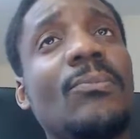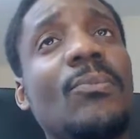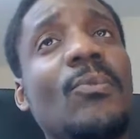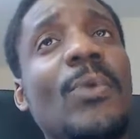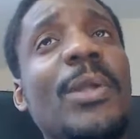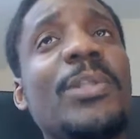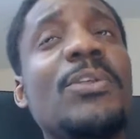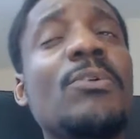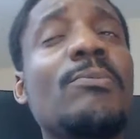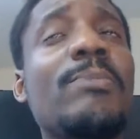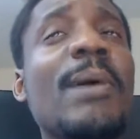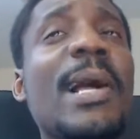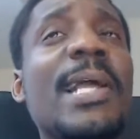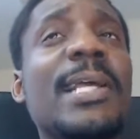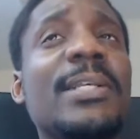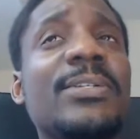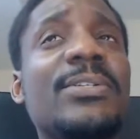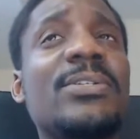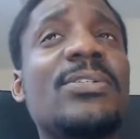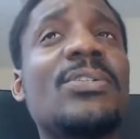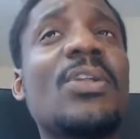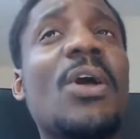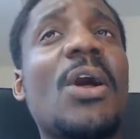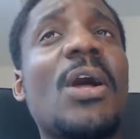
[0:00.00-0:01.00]
When you buy a
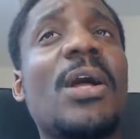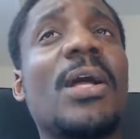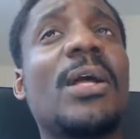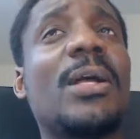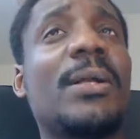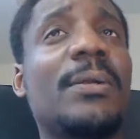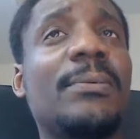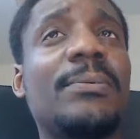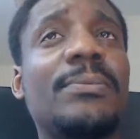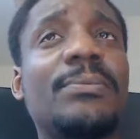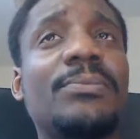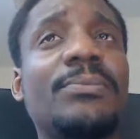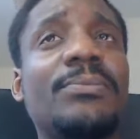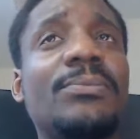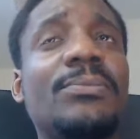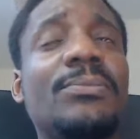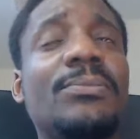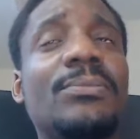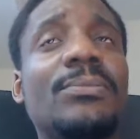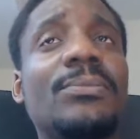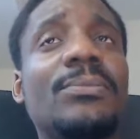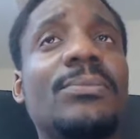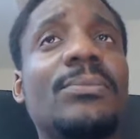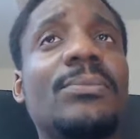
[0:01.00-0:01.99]
stock,
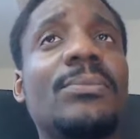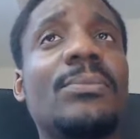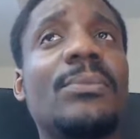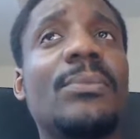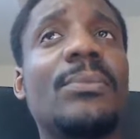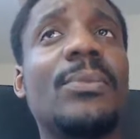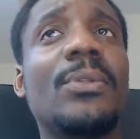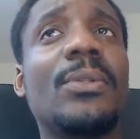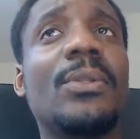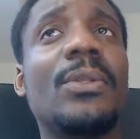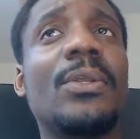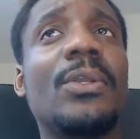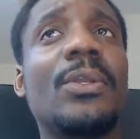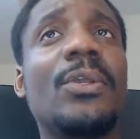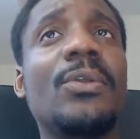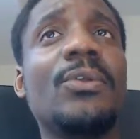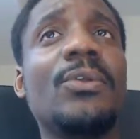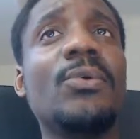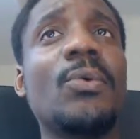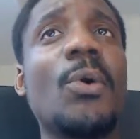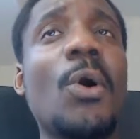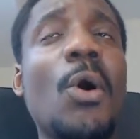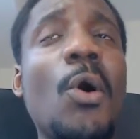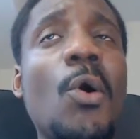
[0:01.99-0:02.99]

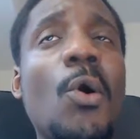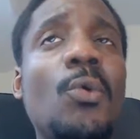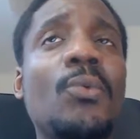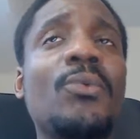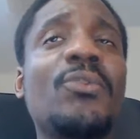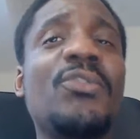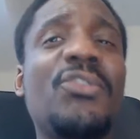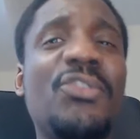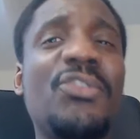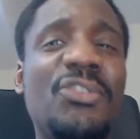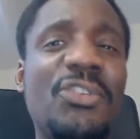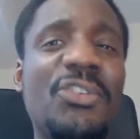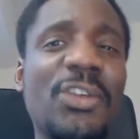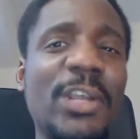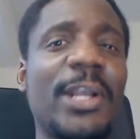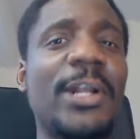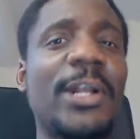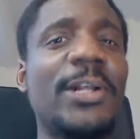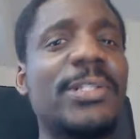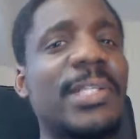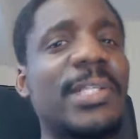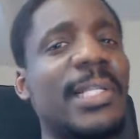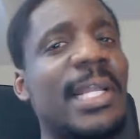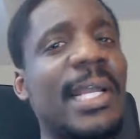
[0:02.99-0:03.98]
you own
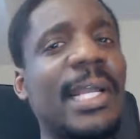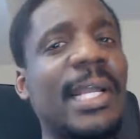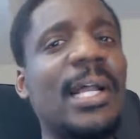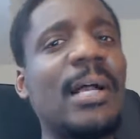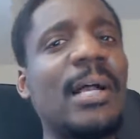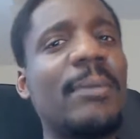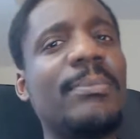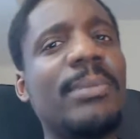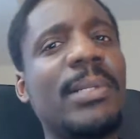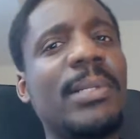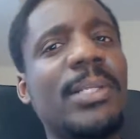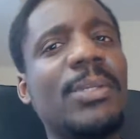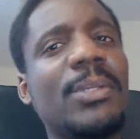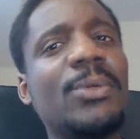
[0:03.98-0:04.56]
shares in that company.